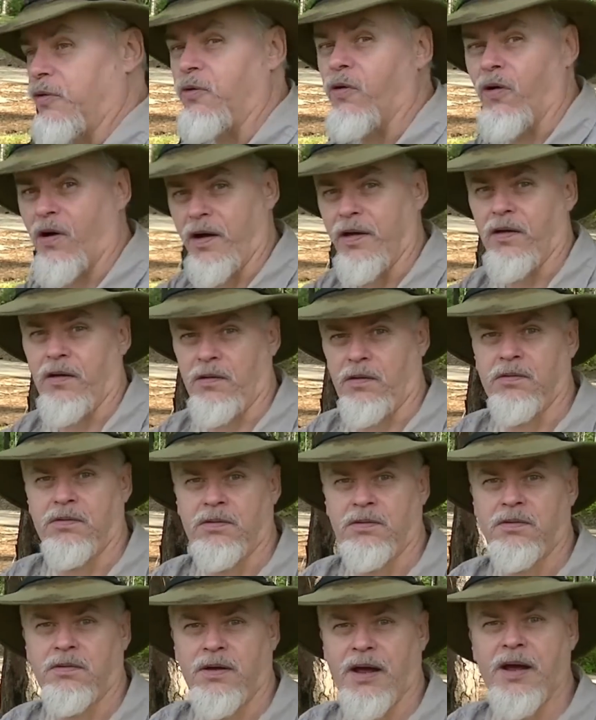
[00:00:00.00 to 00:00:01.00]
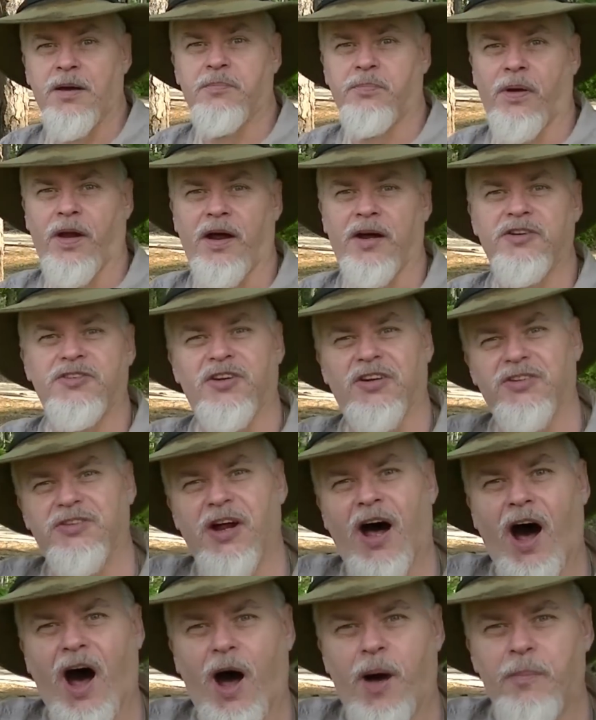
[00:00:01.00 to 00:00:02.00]
the Grayl in place and the
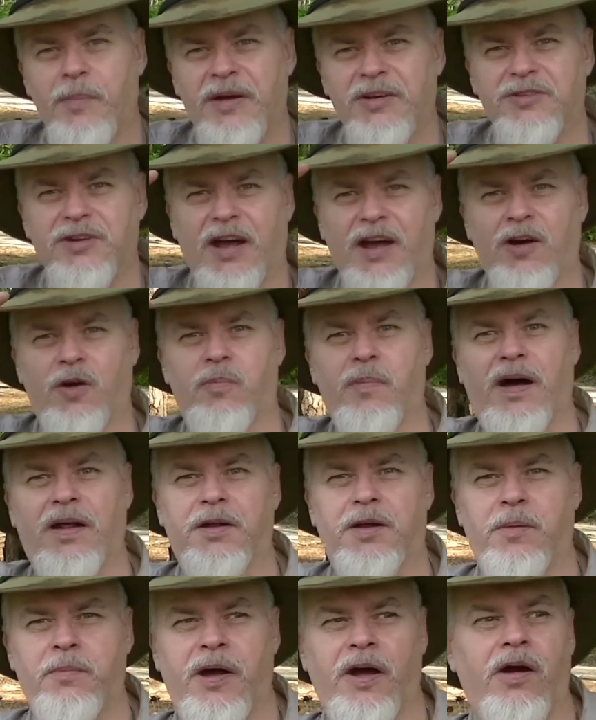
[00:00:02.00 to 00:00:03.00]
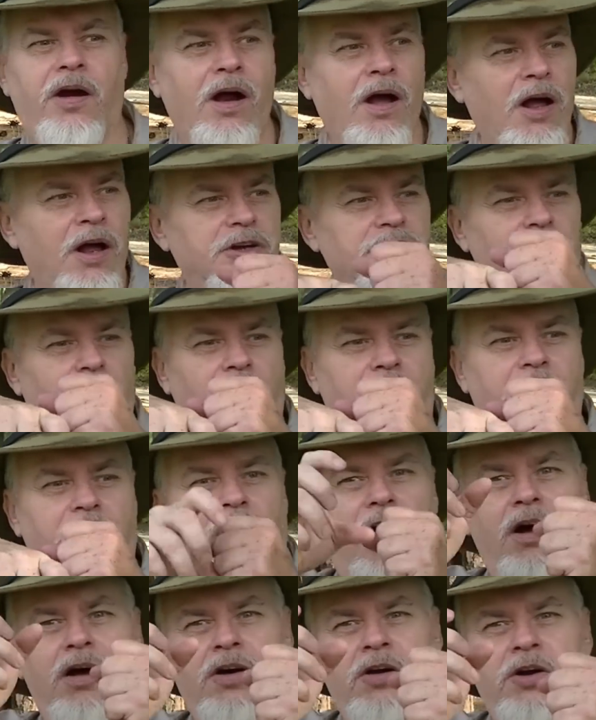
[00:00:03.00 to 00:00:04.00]
top is held by the cabiner. So I can
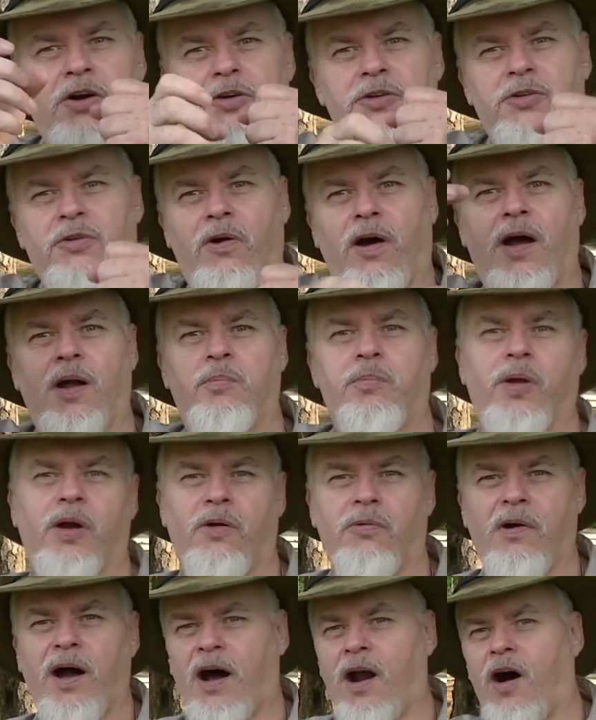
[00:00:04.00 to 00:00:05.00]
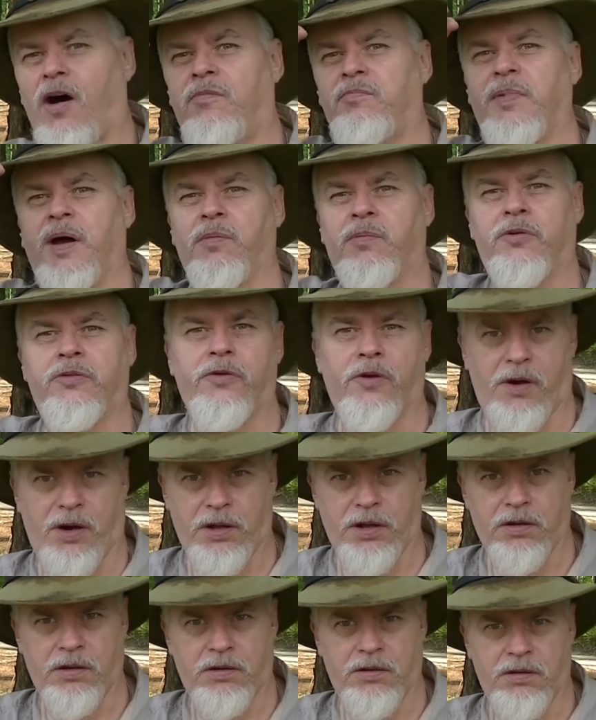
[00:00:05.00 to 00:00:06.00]
unhook the Grayl and pull it right off and be able to
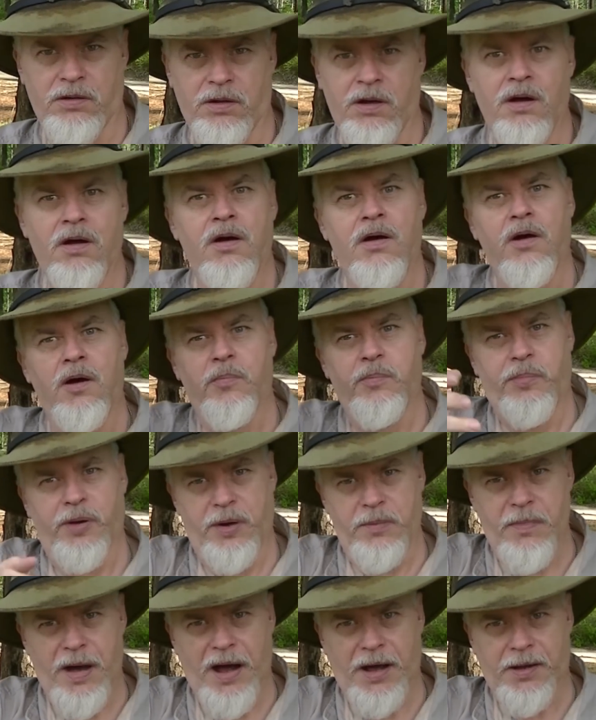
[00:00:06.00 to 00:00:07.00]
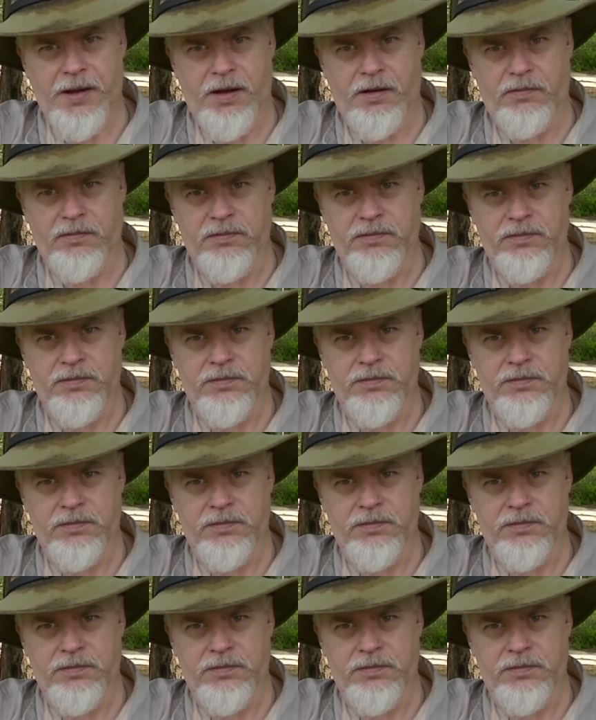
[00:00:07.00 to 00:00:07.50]
drink. Put it back on.